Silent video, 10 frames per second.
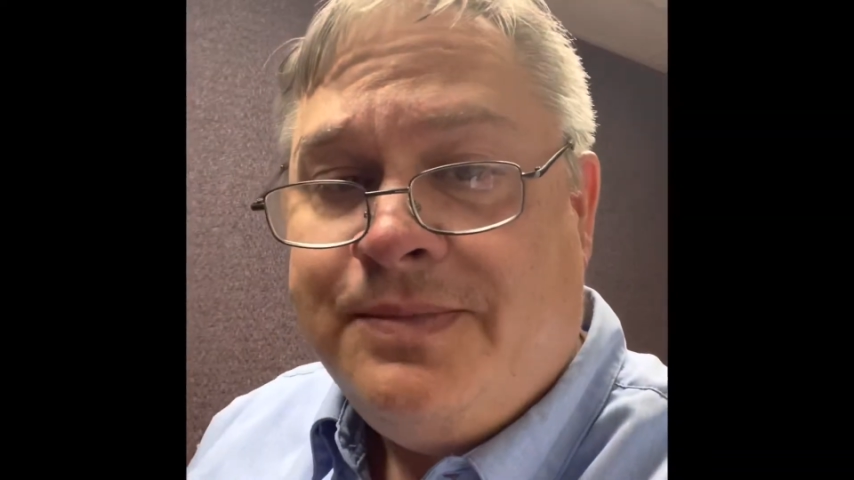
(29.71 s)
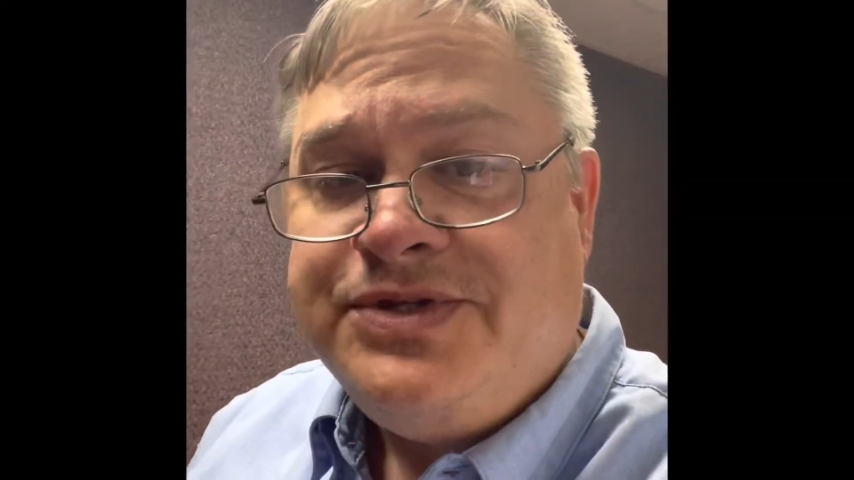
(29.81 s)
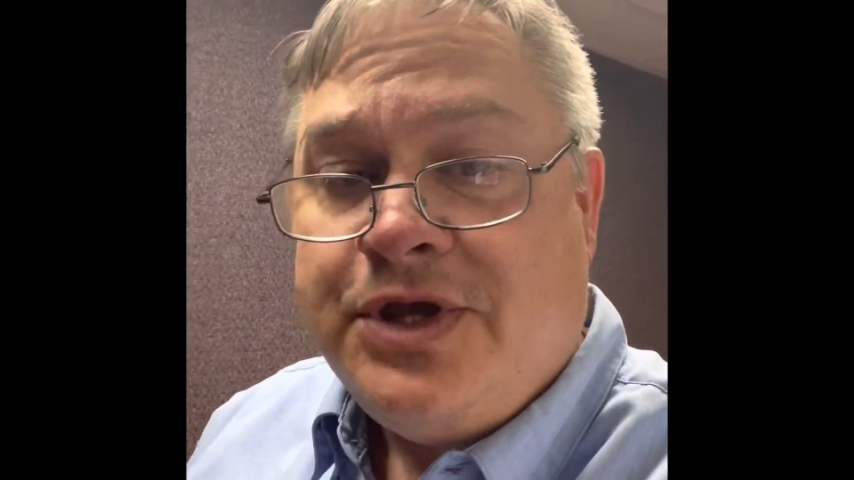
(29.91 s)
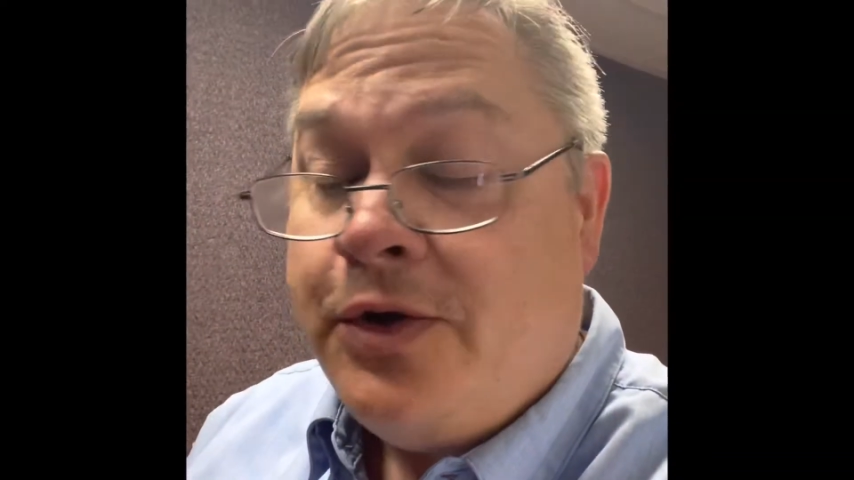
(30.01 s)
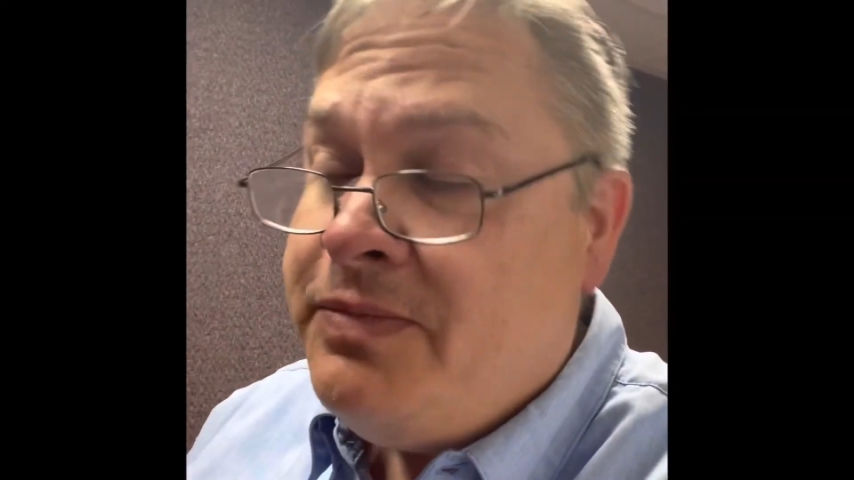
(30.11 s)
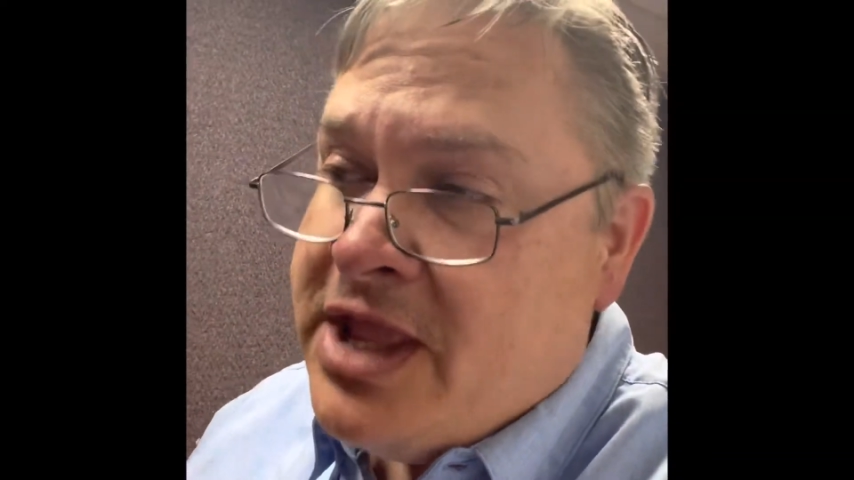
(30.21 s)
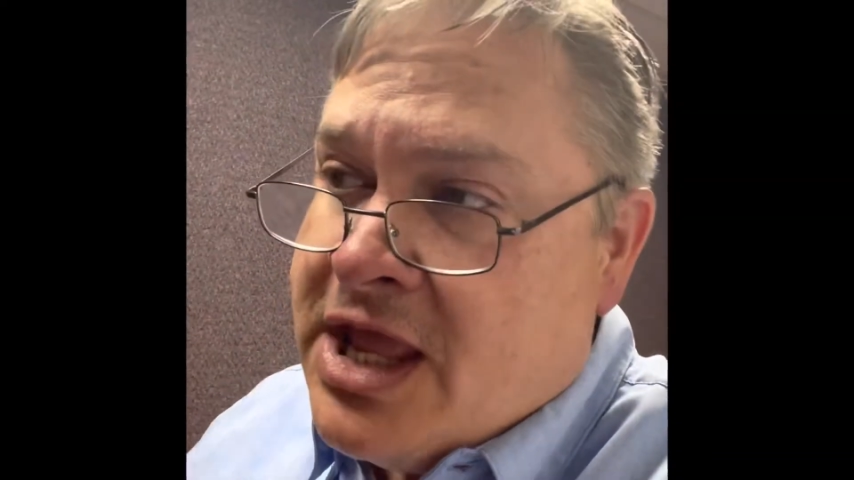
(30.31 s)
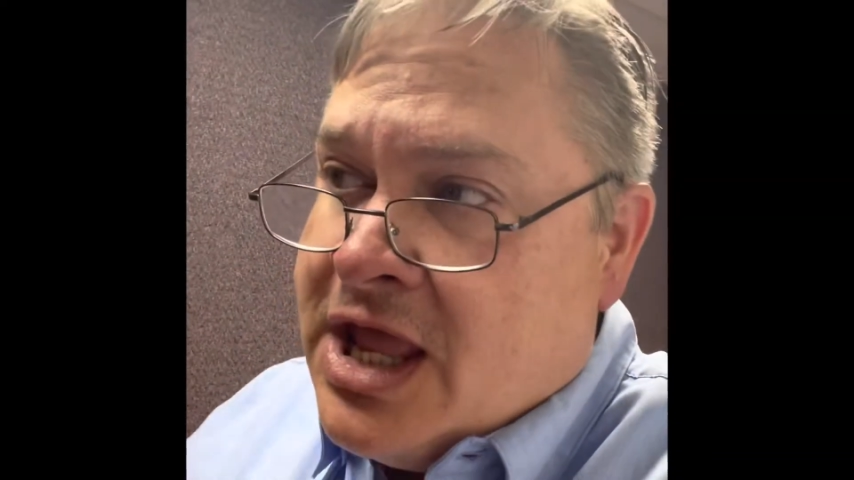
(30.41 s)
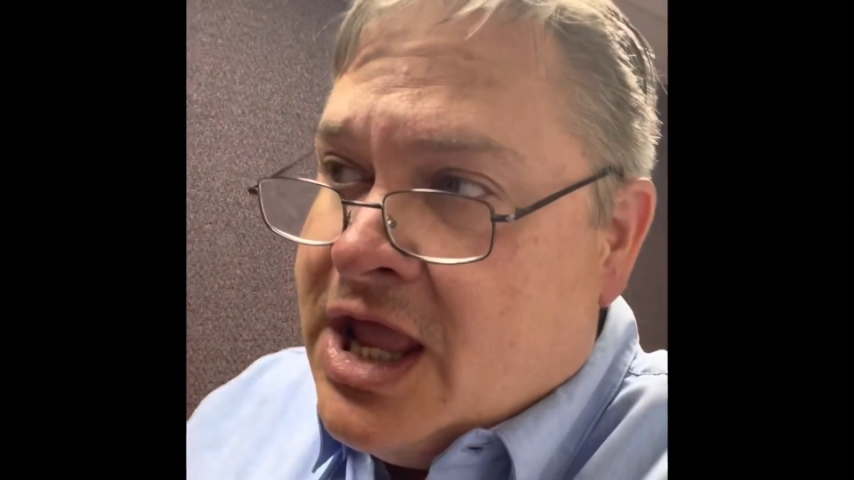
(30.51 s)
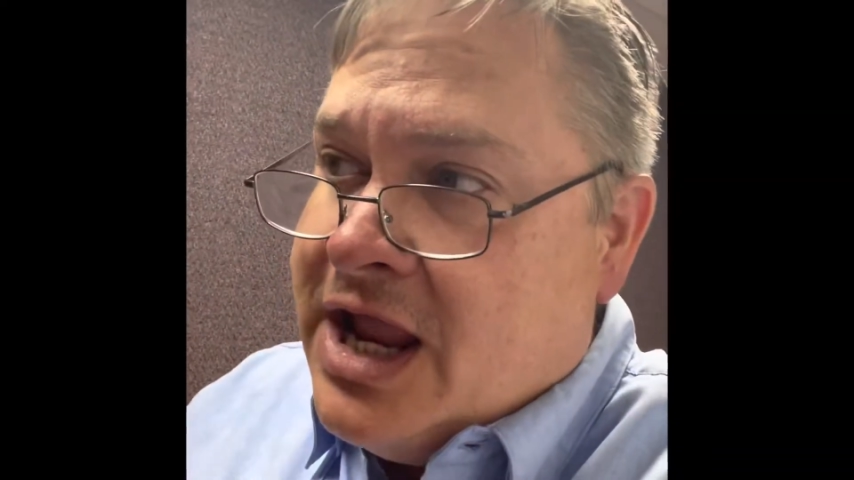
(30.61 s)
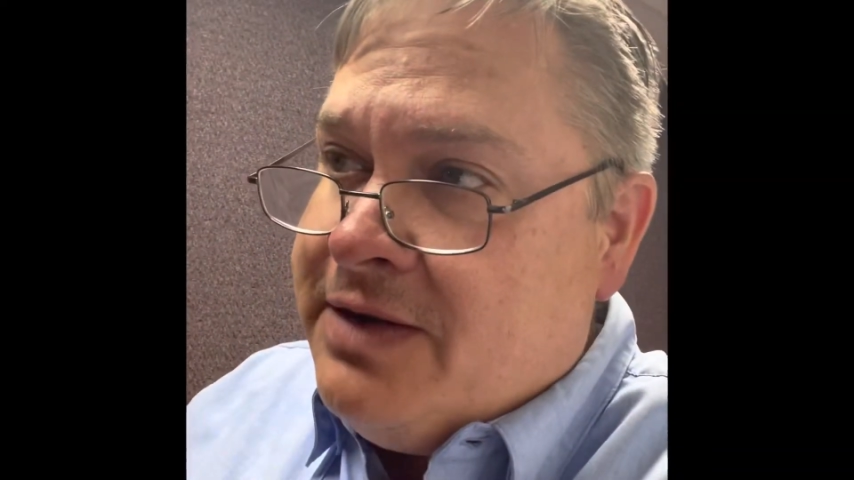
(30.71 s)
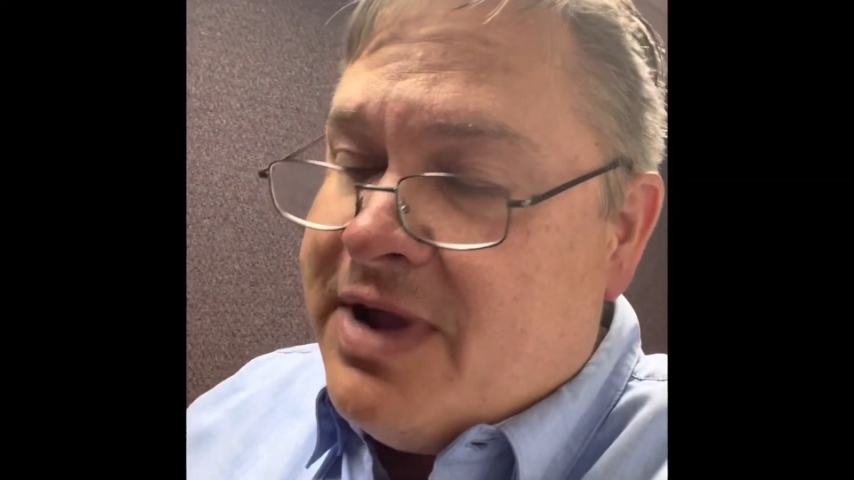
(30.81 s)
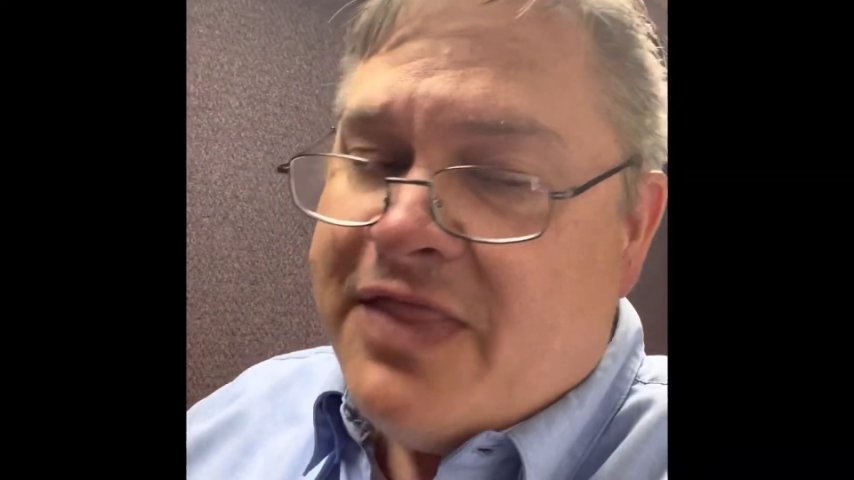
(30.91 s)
So anyway,